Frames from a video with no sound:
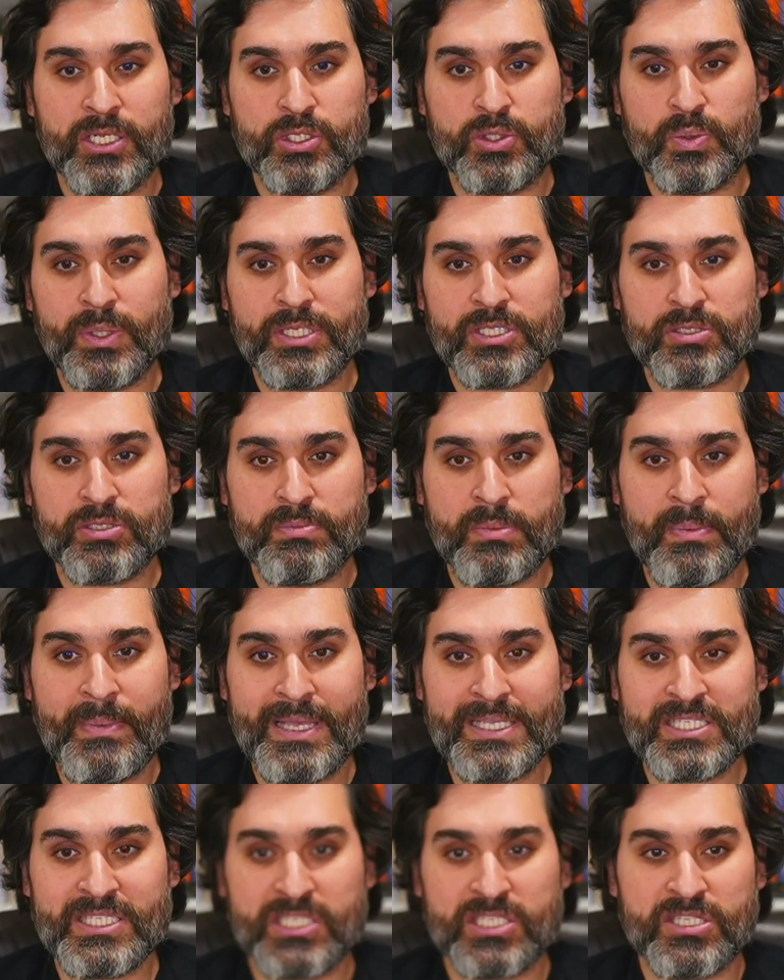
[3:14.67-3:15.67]
doing some
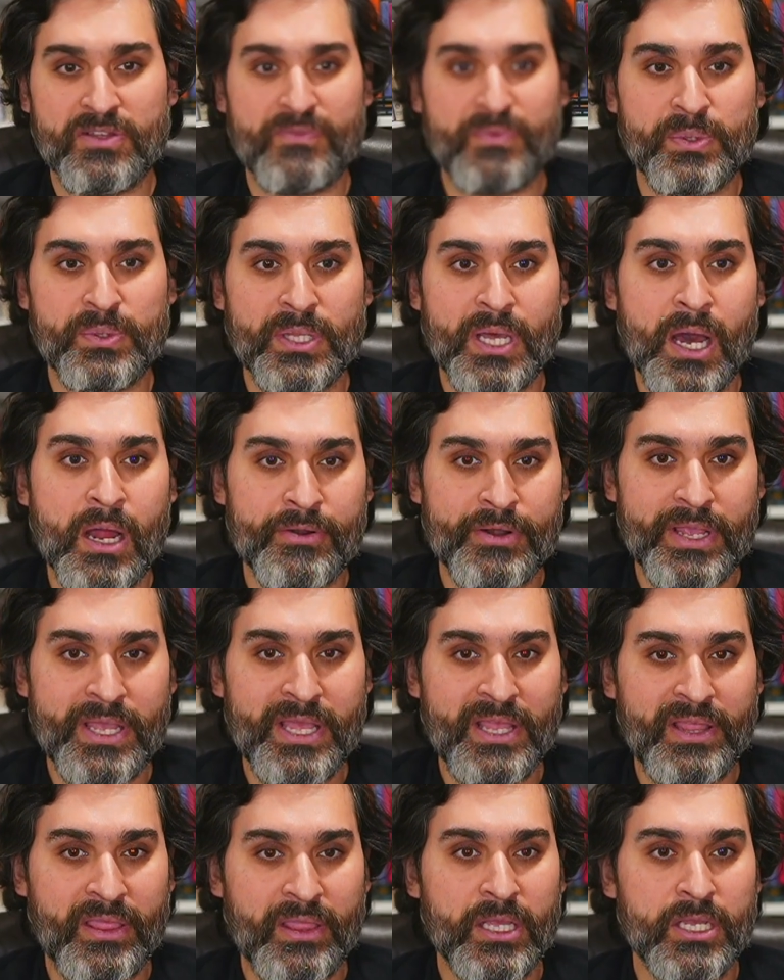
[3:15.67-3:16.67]
amazing stuff with
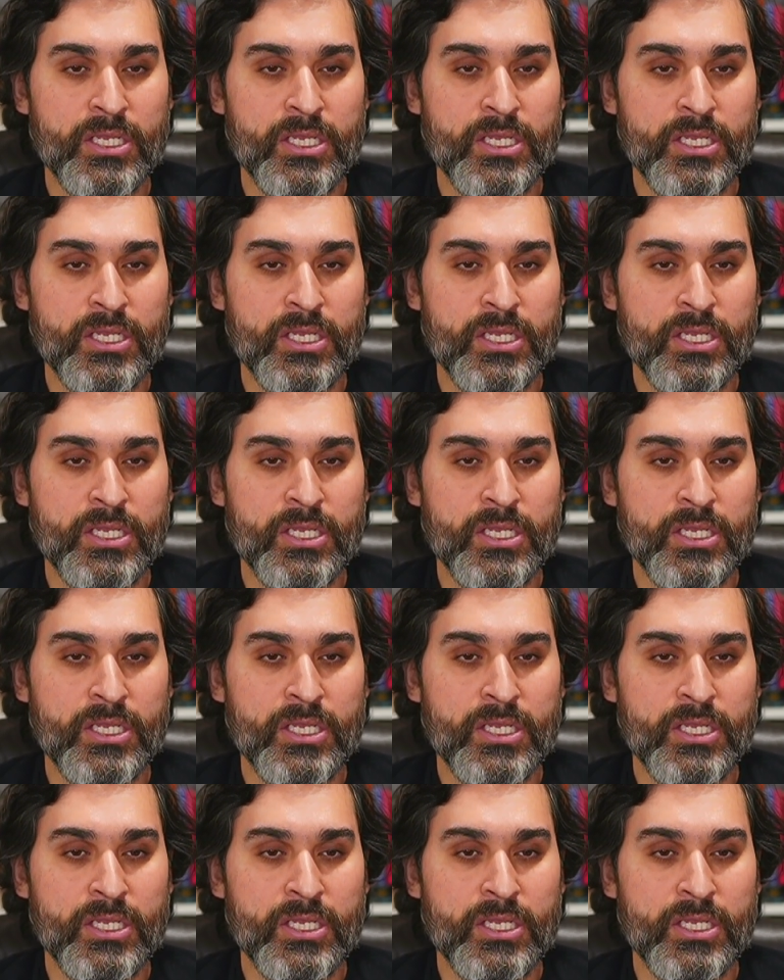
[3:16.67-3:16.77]
rETH.